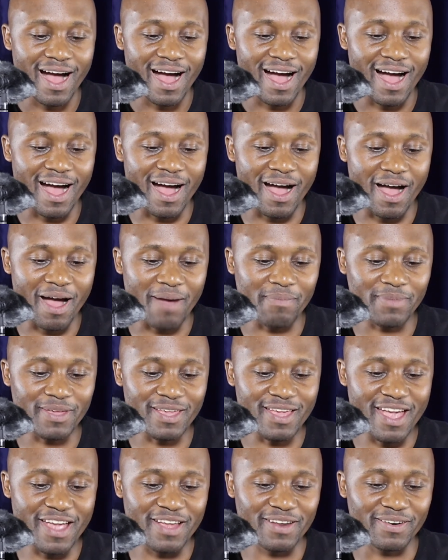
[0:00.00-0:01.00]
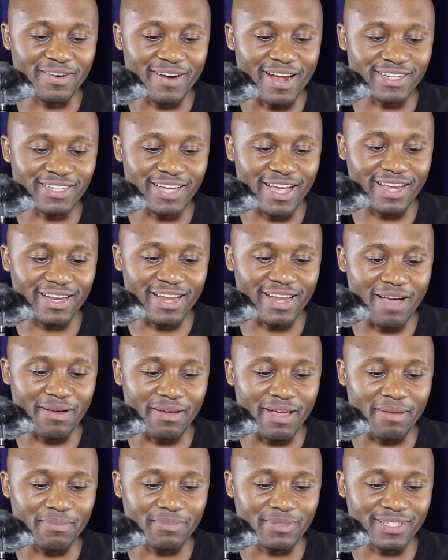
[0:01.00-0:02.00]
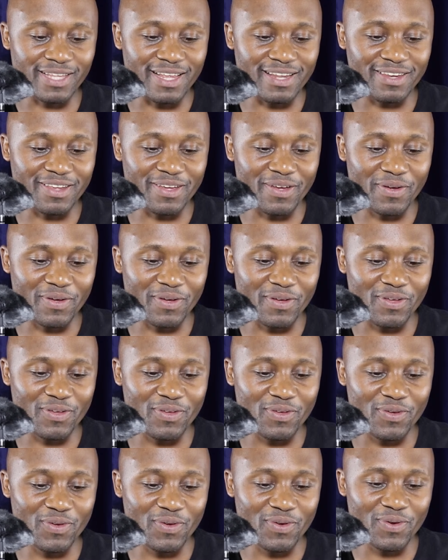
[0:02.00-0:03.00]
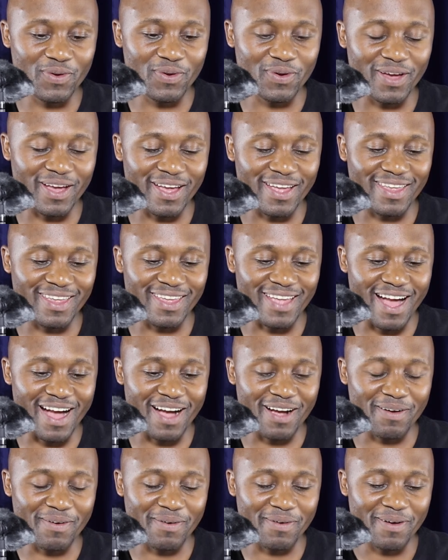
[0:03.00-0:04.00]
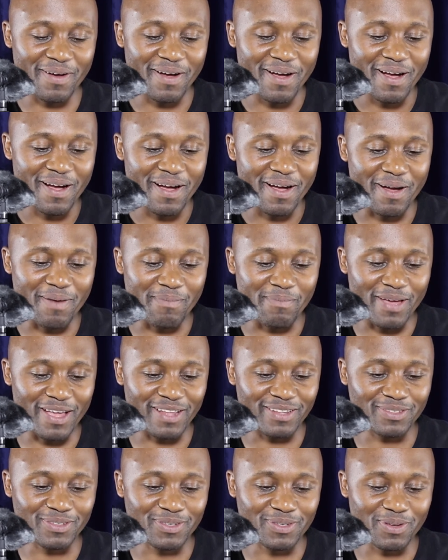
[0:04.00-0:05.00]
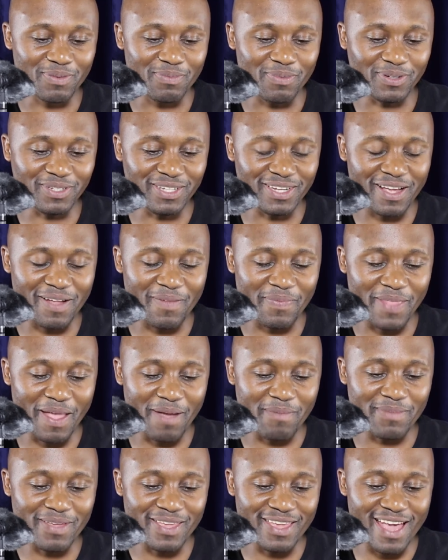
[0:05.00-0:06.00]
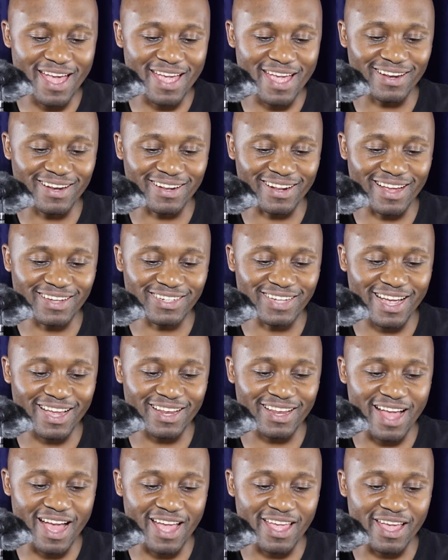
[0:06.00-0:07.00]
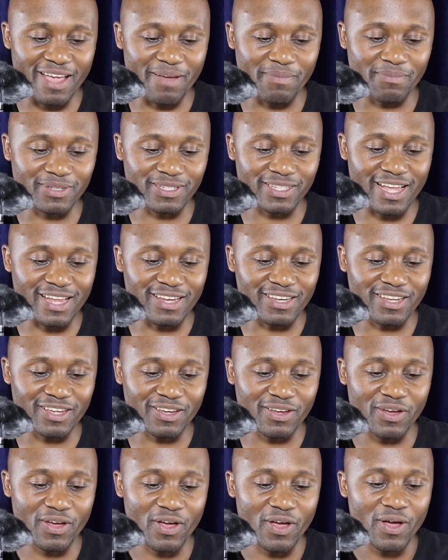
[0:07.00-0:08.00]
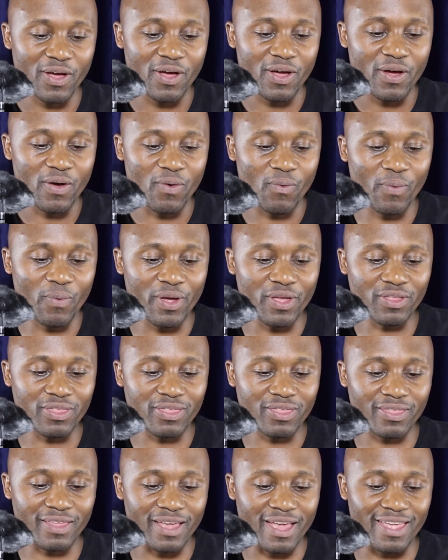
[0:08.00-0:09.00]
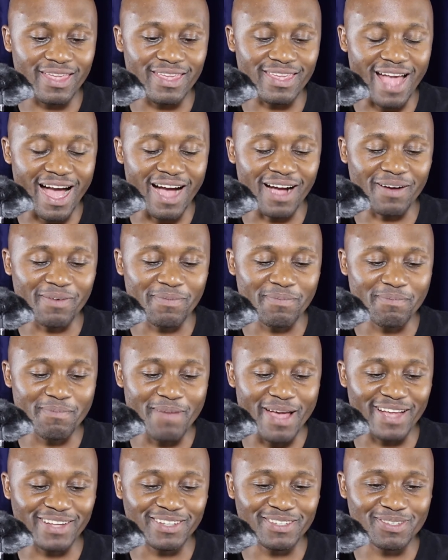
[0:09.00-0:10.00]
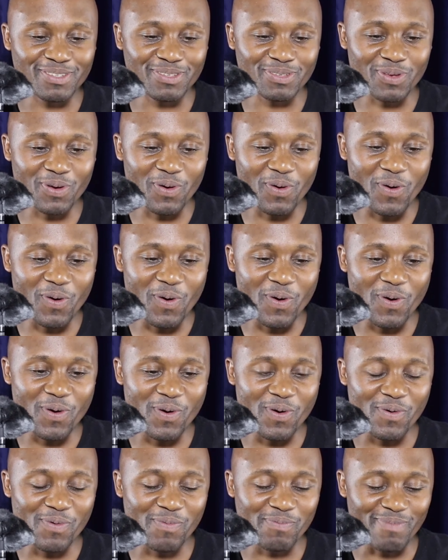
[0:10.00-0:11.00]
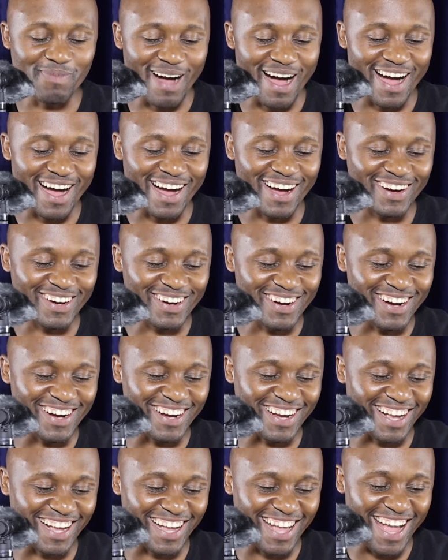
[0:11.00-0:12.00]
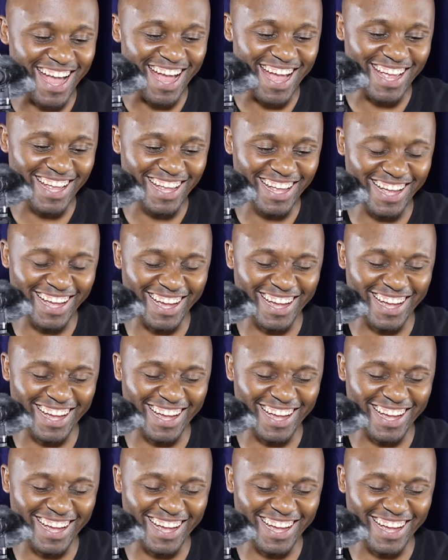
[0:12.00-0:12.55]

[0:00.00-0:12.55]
I'm here in Russia and I am sending you a young man Zoom. I'm here in Russia and I am standing with a young man Zuma. Okay.